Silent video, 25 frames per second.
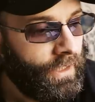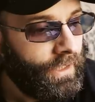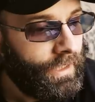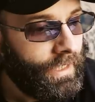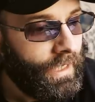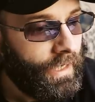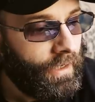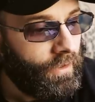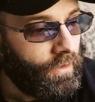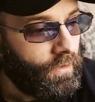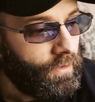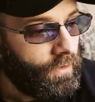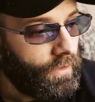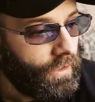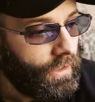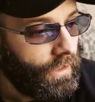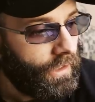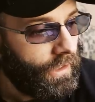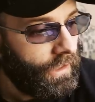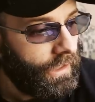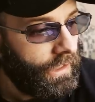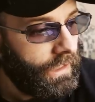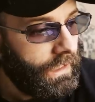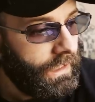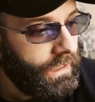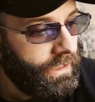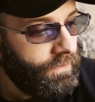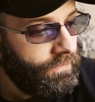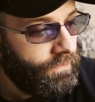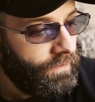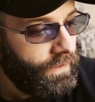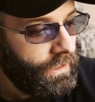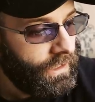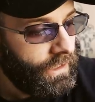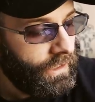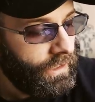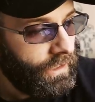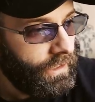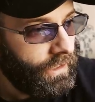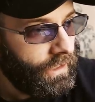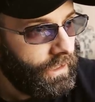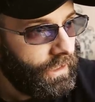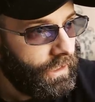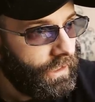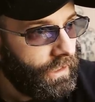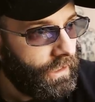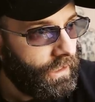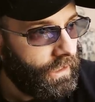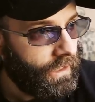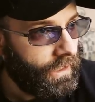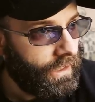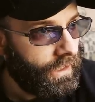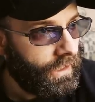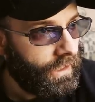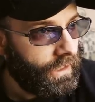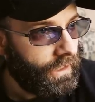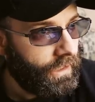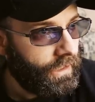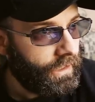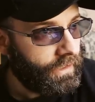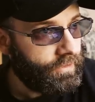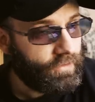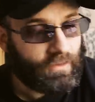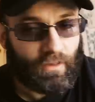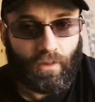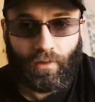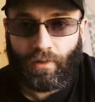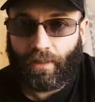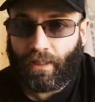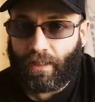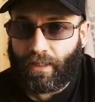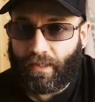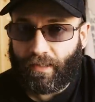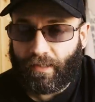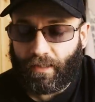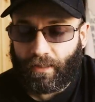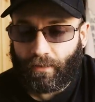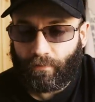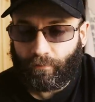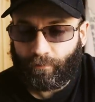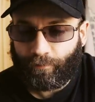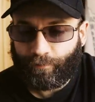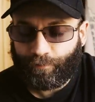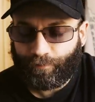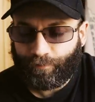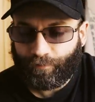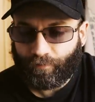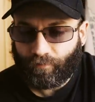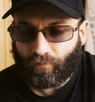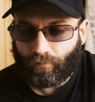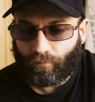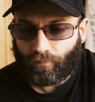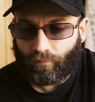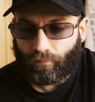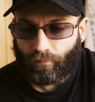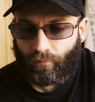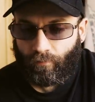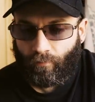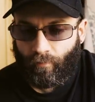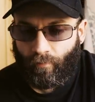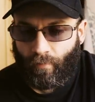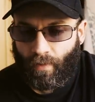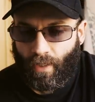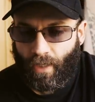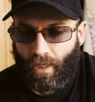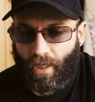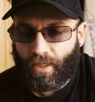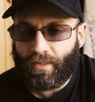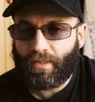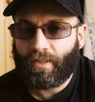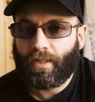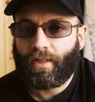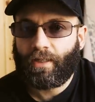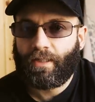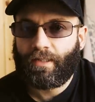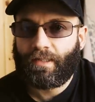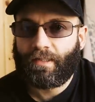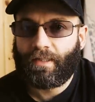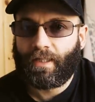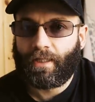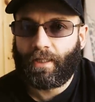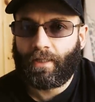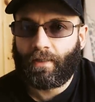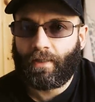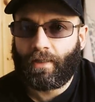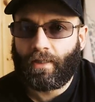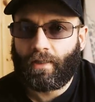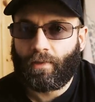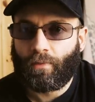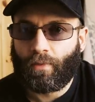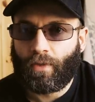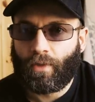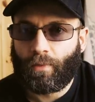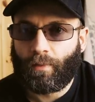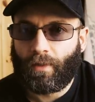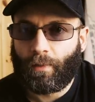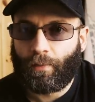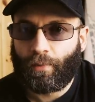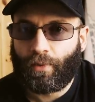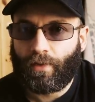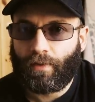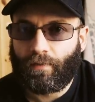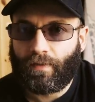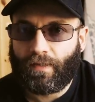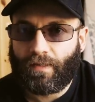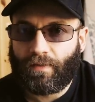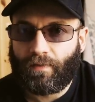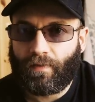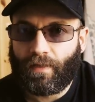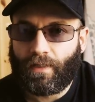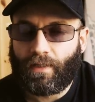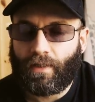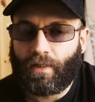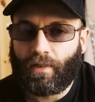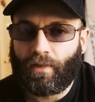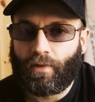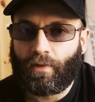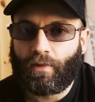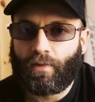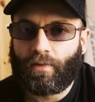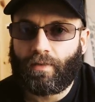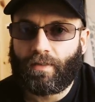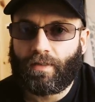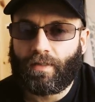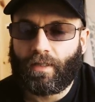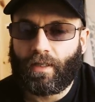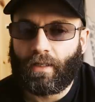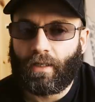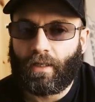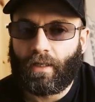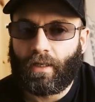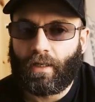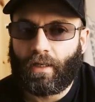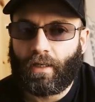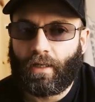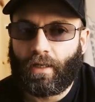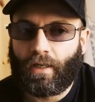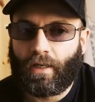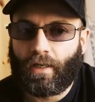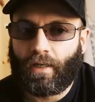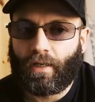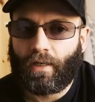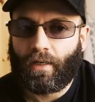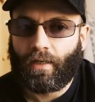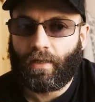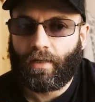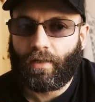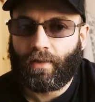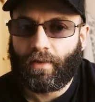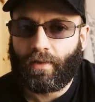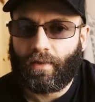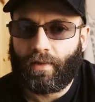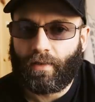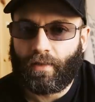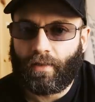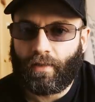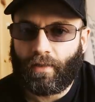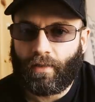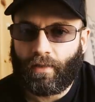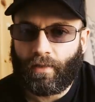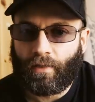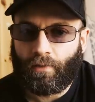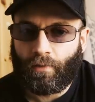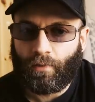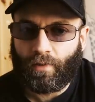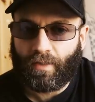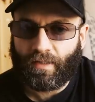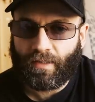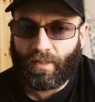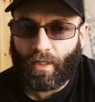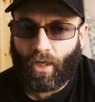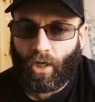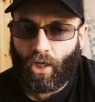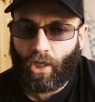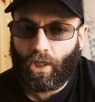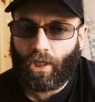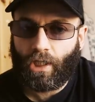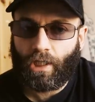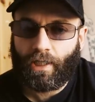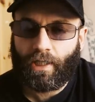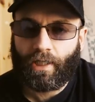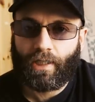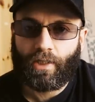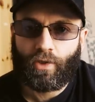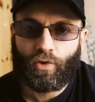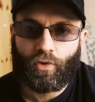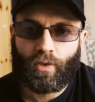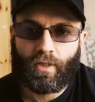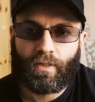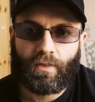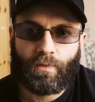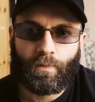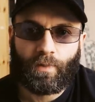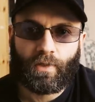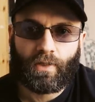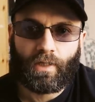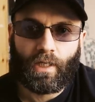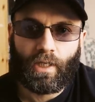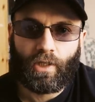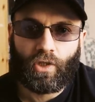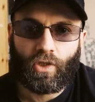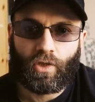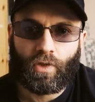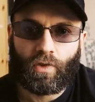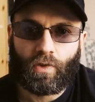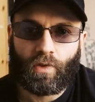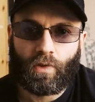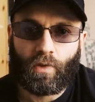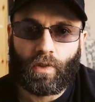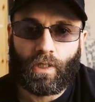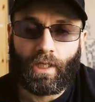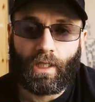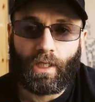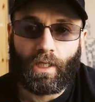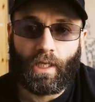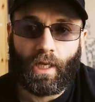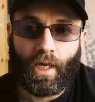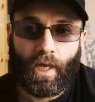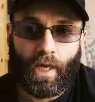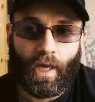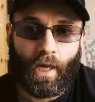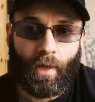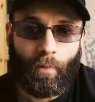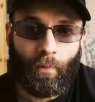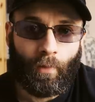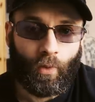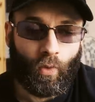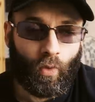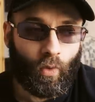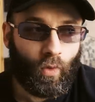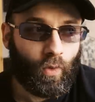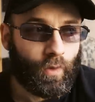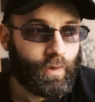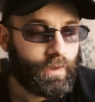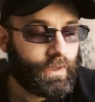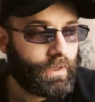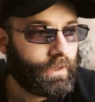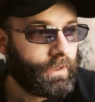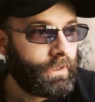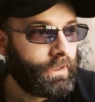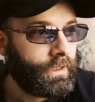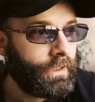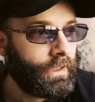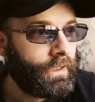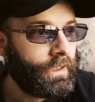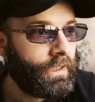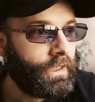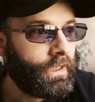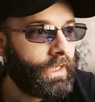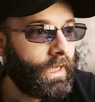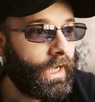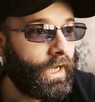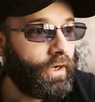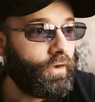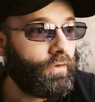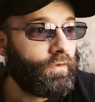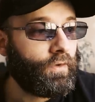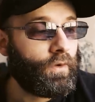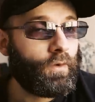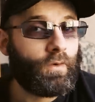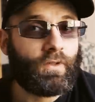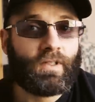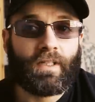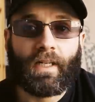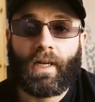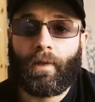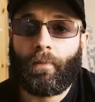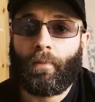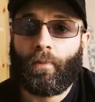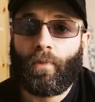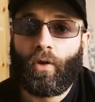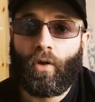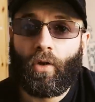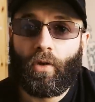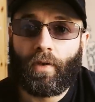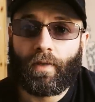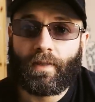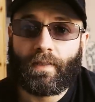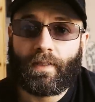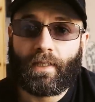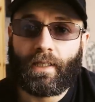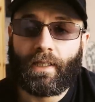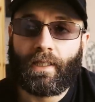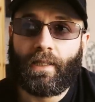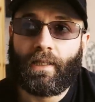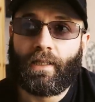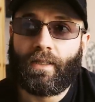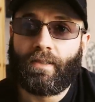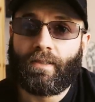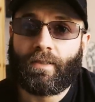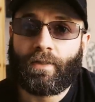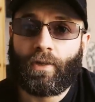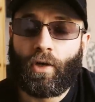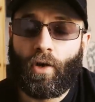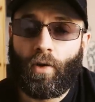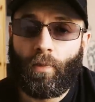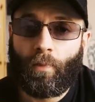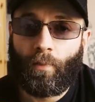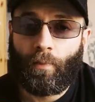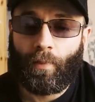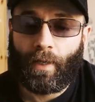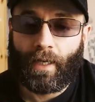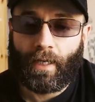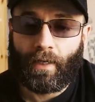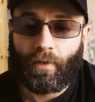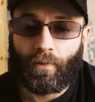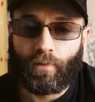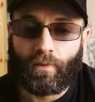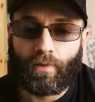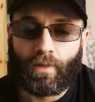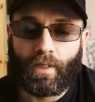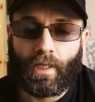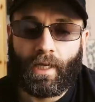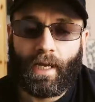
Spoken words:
Now, leaving is not easy. As I said in one of my previous videos, there is hardly any transportation to the airport. And of course, I'm locked in this compound.